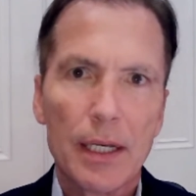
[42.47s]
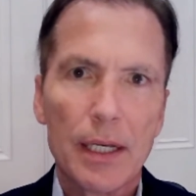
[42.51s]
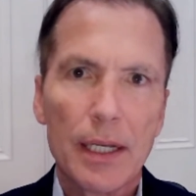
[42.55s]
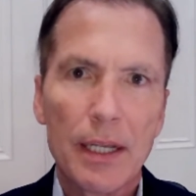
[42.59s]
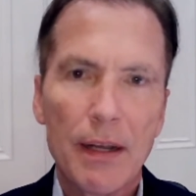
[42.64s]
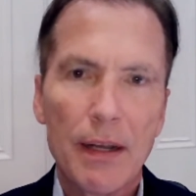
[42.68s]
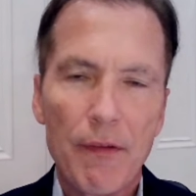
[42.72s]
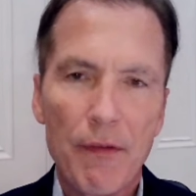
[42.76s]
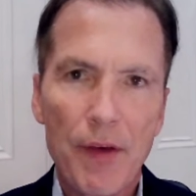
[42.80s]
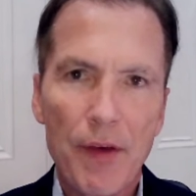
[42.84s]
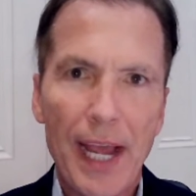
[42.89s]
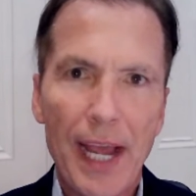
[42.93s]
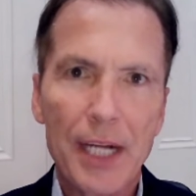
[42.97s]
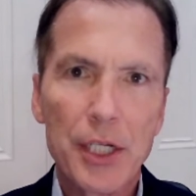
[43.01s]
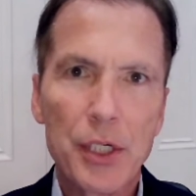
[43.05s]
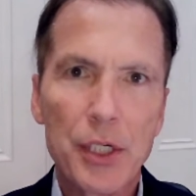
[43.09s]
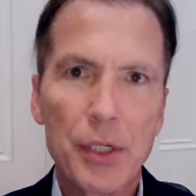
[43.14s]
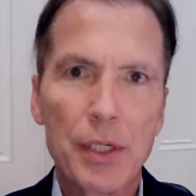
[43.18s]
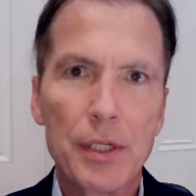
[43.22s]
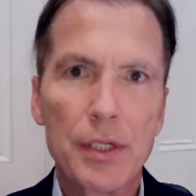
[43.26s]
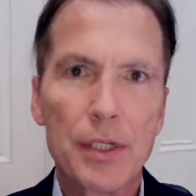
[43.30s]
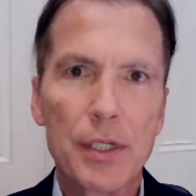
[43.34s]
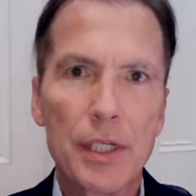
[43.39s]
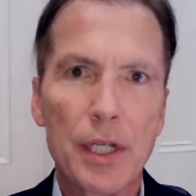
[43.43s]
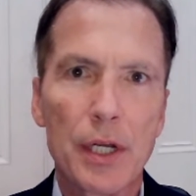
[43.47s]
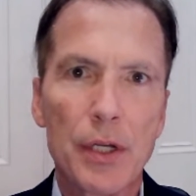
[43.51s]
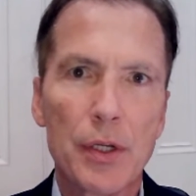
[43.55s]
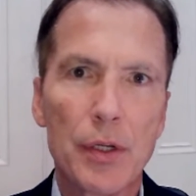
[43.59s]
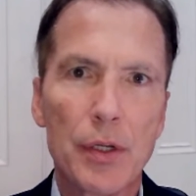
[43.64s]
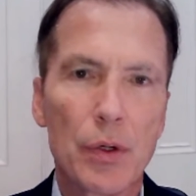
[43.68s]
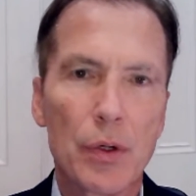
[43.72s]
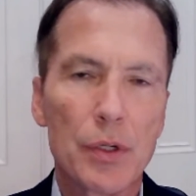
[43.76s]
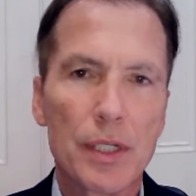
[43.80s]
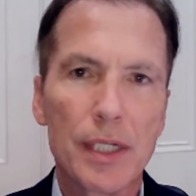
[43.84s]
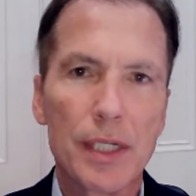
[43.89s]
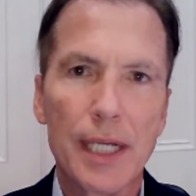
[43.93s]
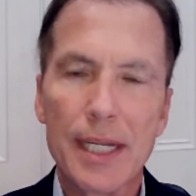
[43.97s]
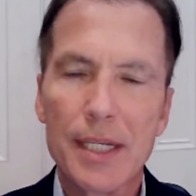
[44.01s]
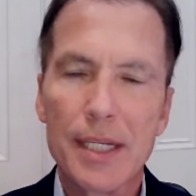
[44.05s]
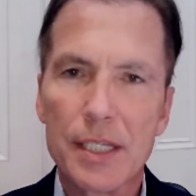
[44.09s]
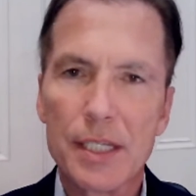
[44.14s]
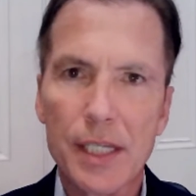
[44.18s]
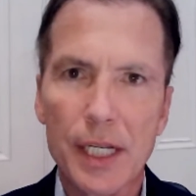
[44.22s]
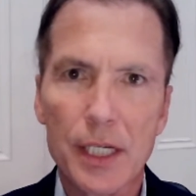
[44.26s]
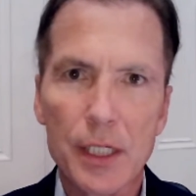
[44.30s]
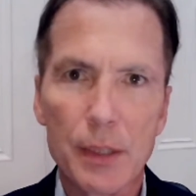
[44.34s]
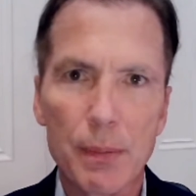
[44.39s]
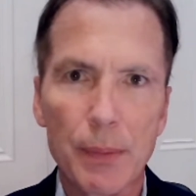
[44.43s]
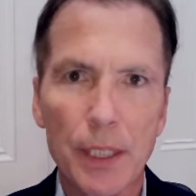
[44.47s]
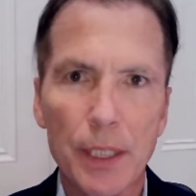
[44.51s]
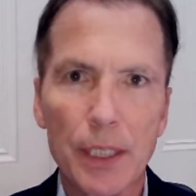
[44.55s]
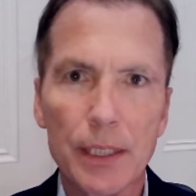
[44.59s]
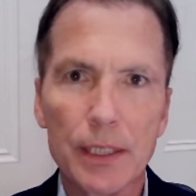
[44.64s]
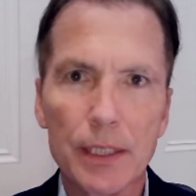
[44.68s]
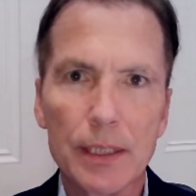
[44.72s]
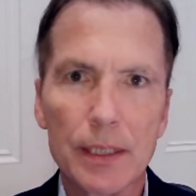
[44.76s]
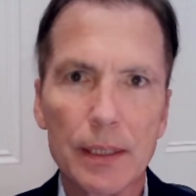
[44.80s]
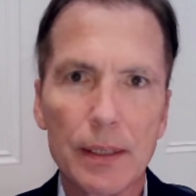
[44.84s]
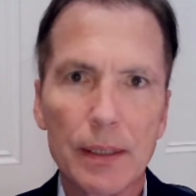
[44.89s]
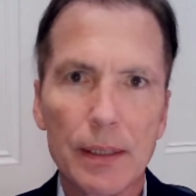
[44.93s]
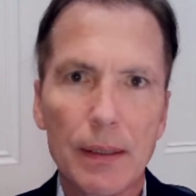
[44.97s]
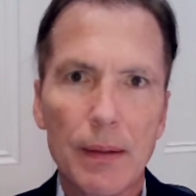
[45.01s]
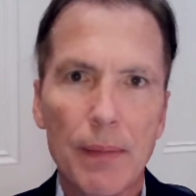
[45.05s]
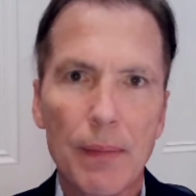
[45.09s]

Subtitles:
infections and you're, say, 6 months